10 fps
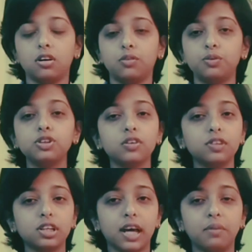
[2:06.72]
Most of
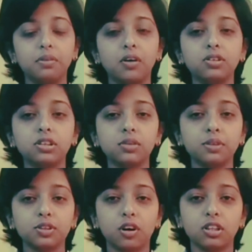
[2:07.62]
the time, Down syndrome
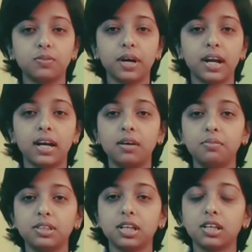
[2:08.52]
is caused by a random
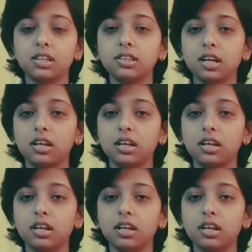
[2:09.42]
mistake in the cell